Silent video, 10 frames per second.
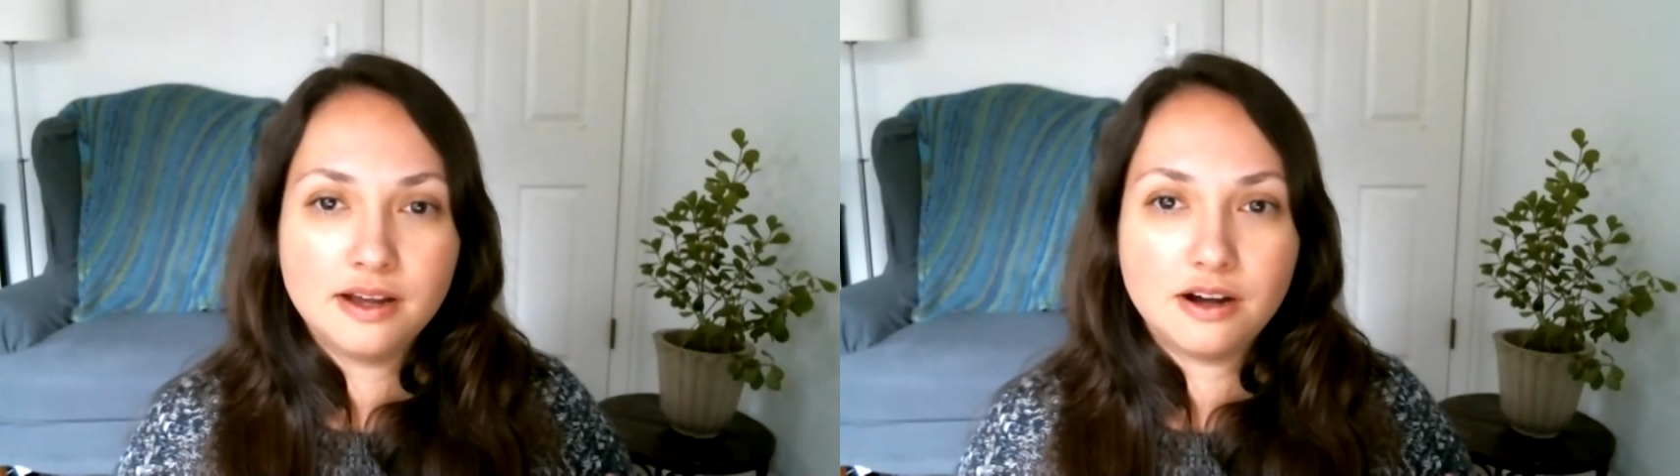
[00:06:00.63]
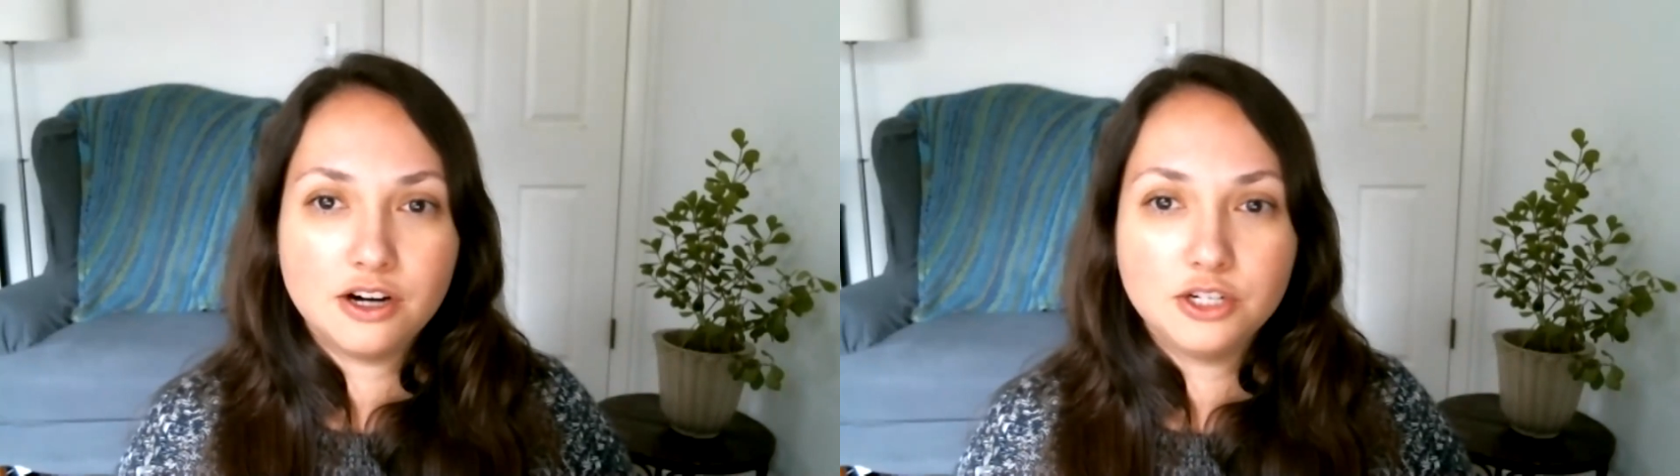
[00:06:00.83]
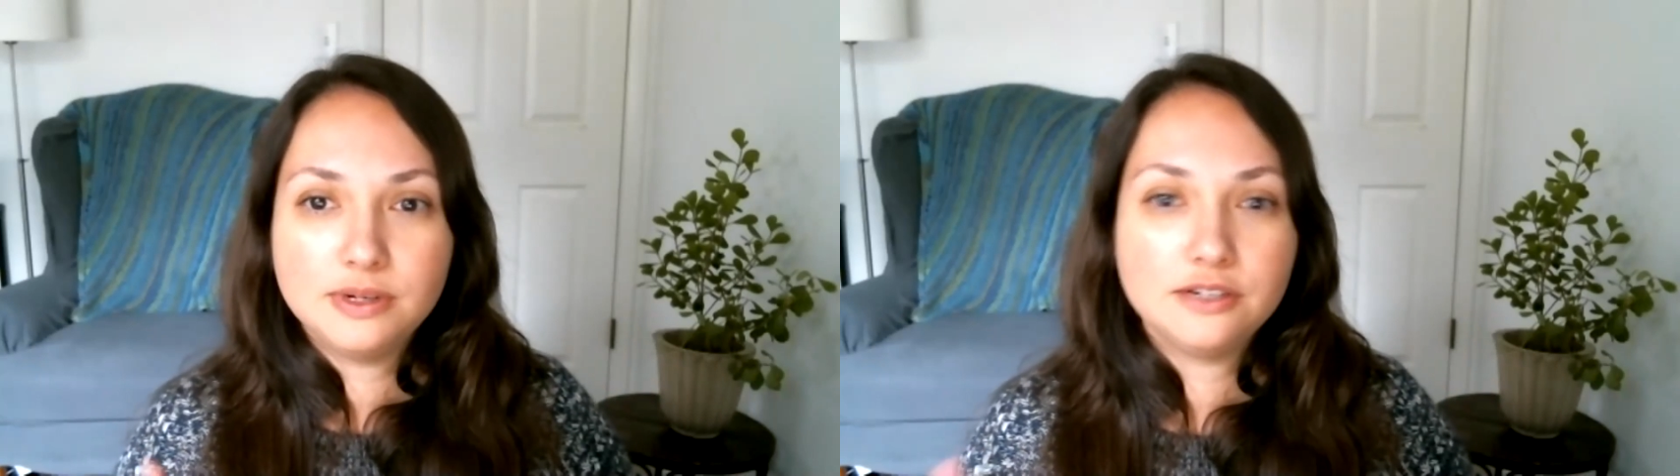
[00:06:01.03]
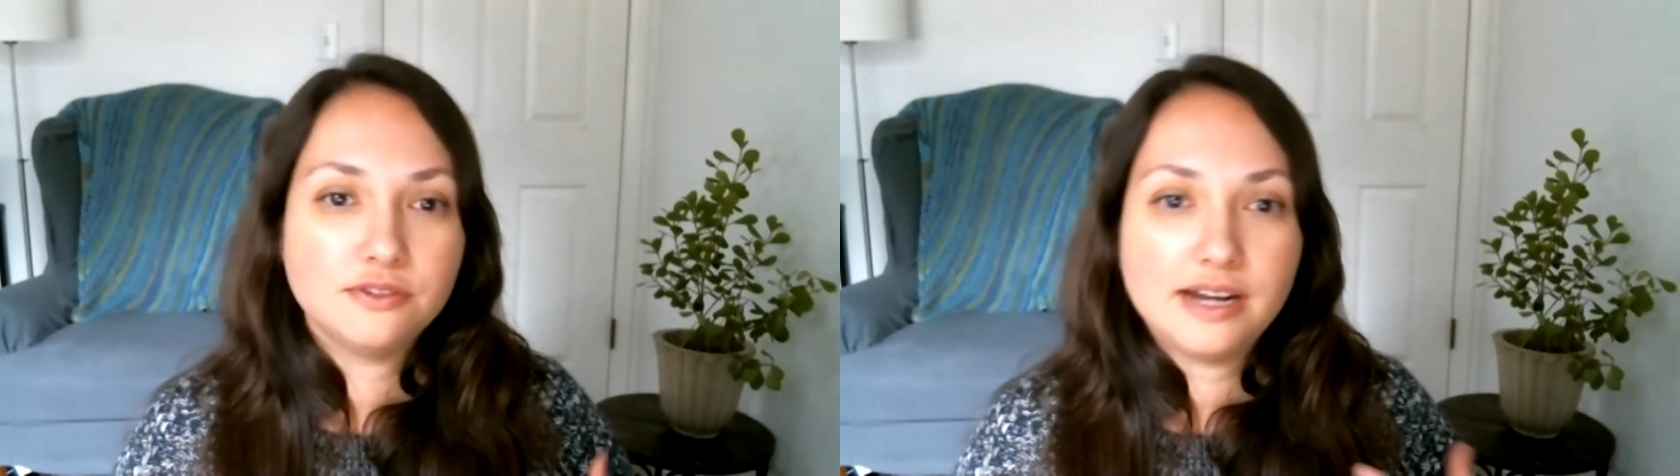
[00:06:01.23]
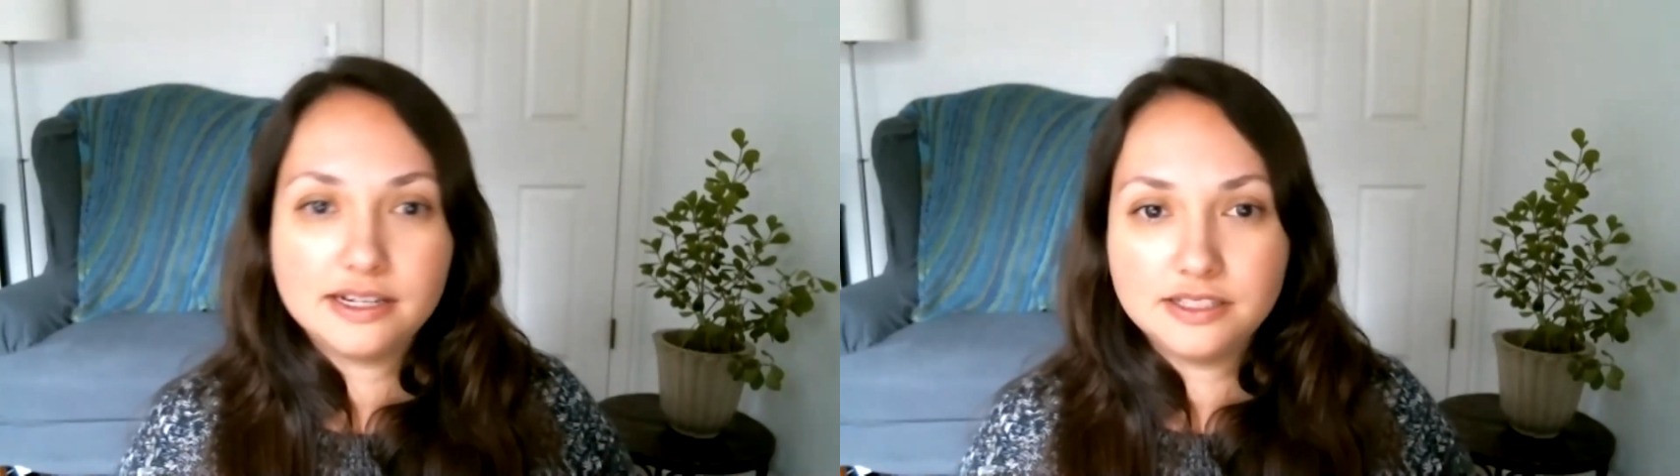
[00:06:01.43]
are you
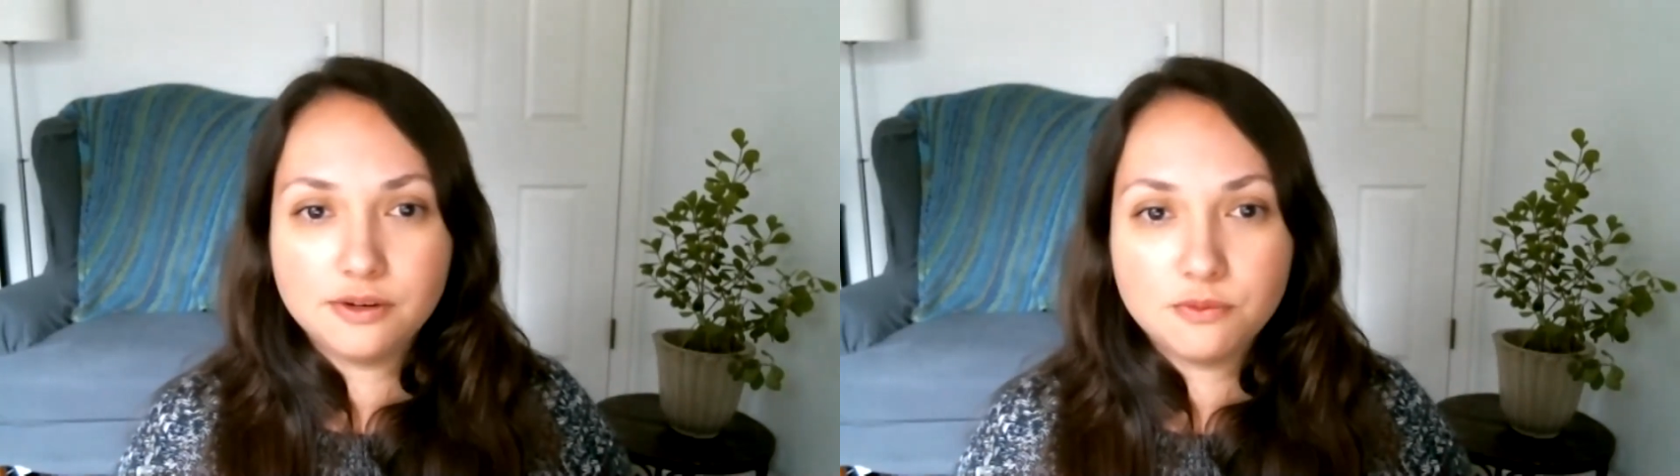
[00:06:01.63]
interacting